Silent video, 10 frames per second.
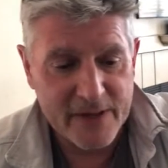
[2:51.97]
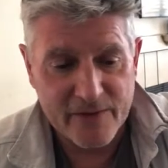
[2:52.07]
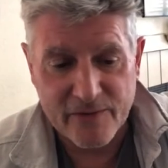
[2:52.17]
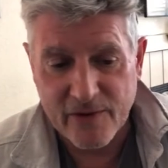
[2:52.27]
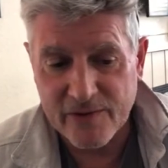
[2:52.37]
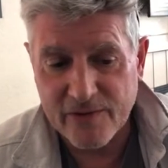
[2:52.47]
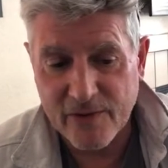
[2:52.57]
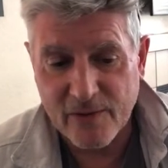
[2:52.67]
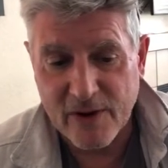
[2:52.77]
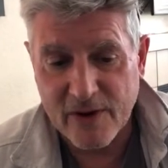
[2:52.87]
There's
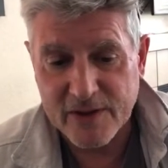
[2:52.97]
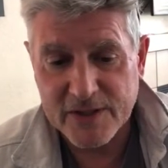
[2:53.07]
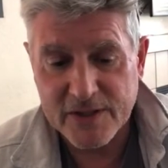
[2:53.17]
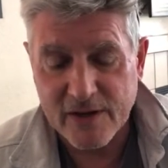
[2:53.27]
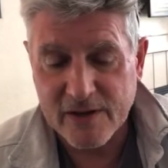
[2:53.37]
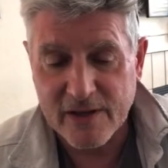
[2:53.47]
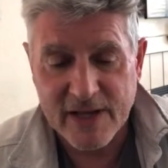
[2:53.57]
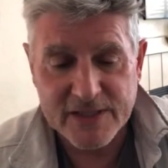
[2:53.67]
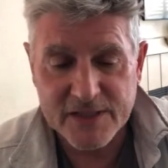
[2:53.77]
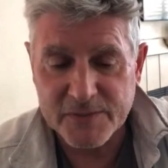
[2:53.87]
also our
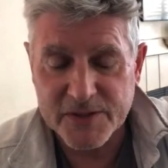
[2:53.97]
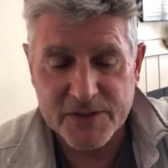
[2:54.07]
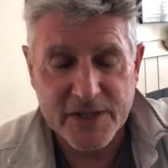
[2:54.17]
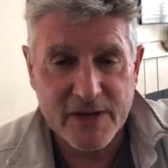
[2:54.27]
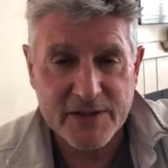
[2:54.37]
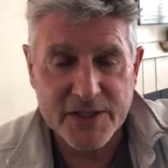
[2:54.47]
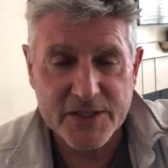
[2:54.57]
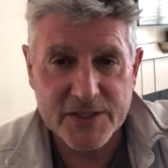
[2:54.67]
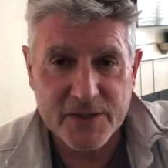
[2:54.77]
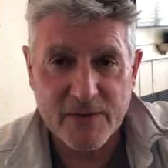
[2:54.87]
classes. Mr. Chow
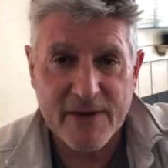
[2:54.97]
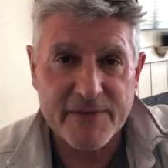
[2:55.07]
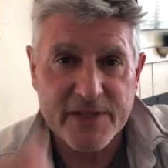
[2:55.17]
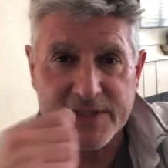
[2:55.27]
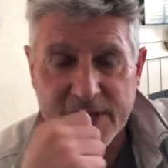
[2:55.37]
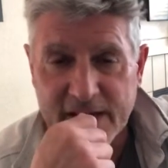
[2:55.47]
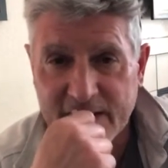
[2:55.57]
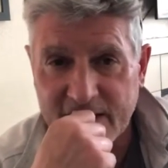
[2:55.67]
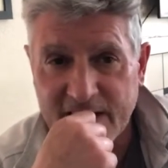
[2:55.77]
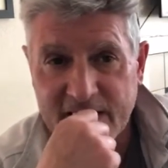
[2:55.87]
teaches a graphic design
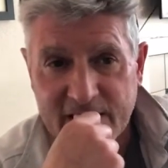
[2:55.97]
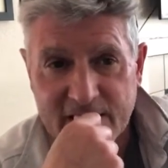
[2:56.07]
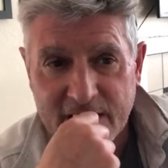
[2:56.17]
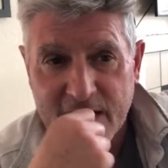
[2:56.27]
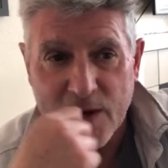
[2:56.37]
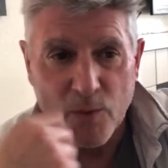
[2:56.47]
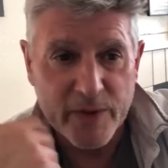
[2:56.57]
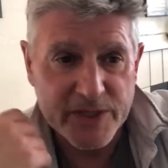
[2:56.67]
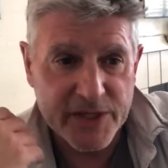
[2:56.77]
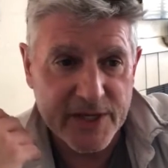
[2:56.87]
class,
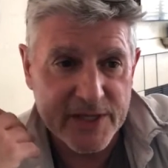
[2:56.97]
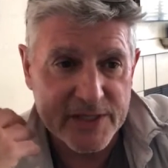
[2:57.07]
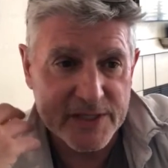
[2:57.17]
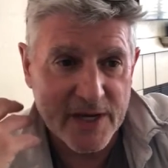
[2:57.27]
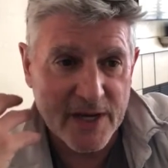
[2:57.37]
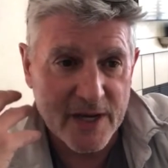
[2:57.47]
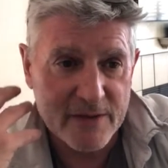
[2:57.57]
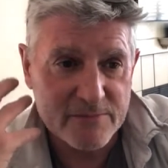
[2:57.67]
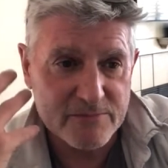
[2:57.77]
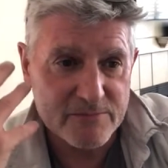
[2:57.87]
which is
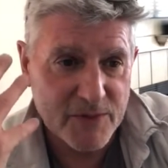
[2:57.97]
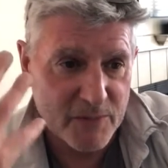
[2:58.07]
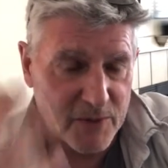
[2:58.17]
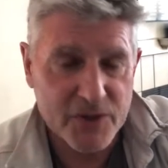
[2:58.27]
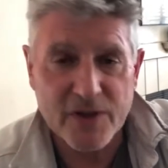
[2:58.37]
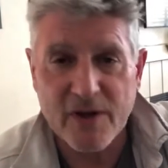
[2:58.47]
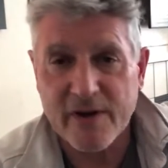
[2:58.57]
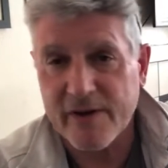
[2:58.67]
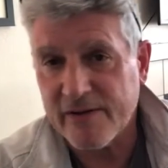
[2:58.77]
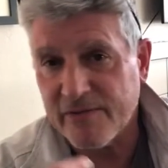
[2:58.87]
commercial art.